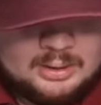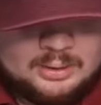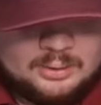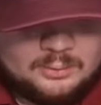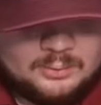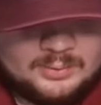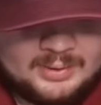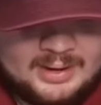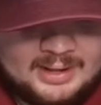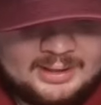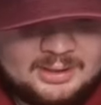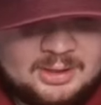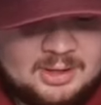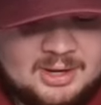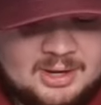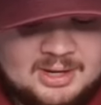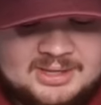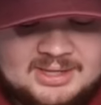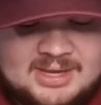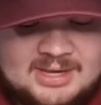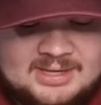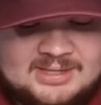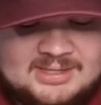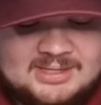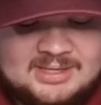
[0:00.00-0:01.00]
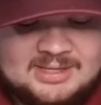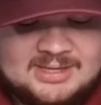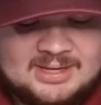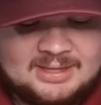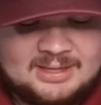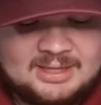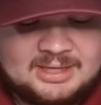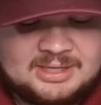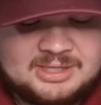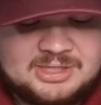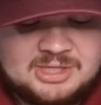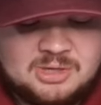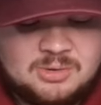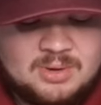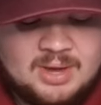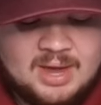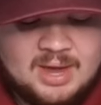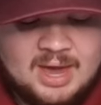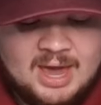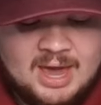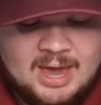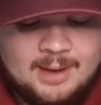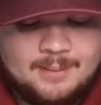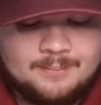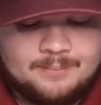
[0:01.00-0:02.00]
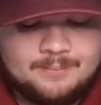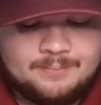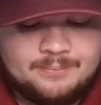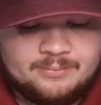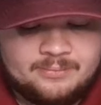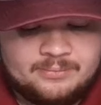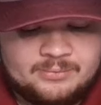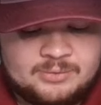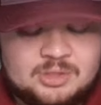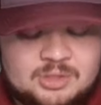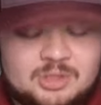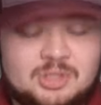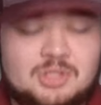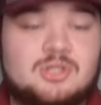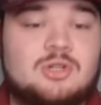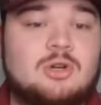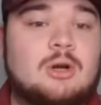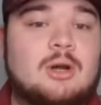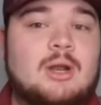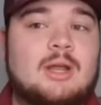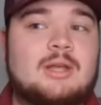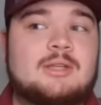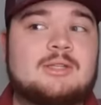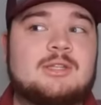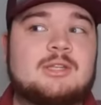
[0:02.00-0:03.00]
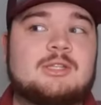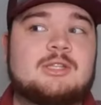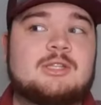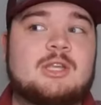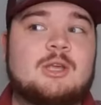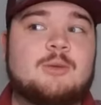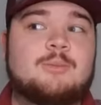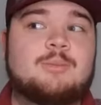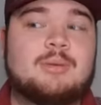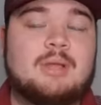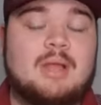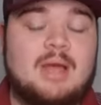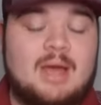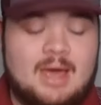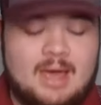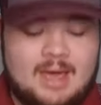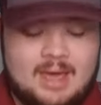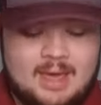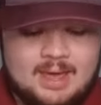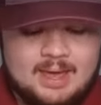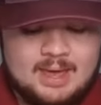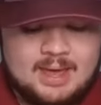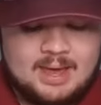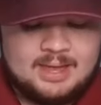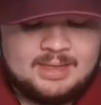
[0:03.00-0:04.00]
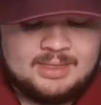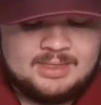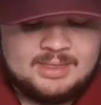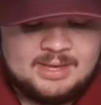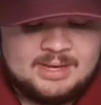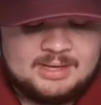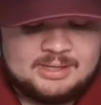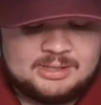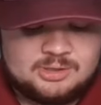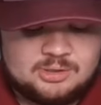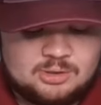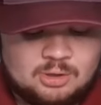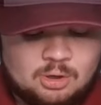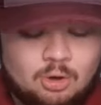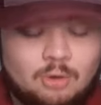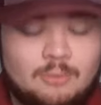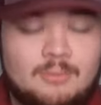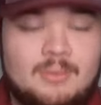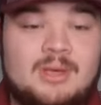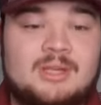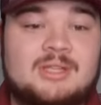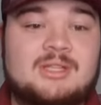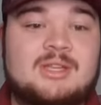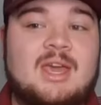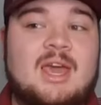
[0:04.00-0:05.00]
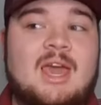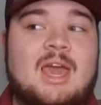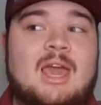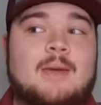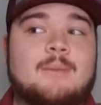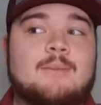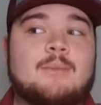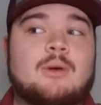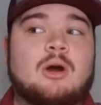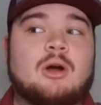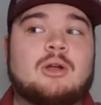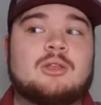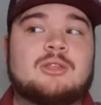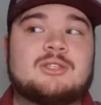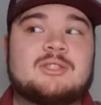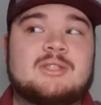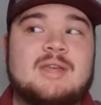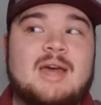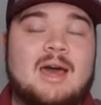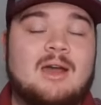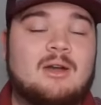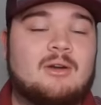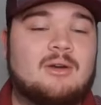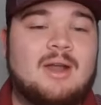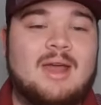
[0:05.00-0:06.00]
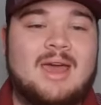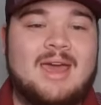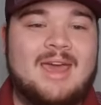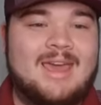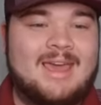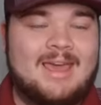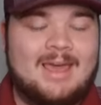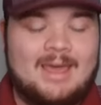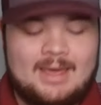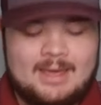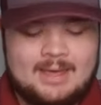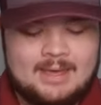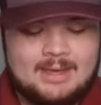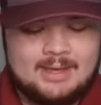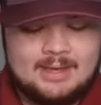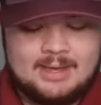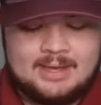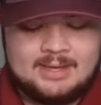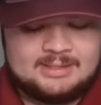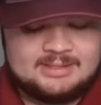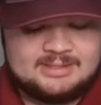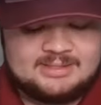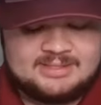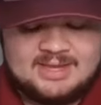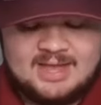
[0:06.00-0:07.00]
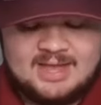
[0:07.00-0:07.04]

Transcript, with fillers: when I look at this, this LSU game to start SEC play and this Ole Miss game on Saturday, it's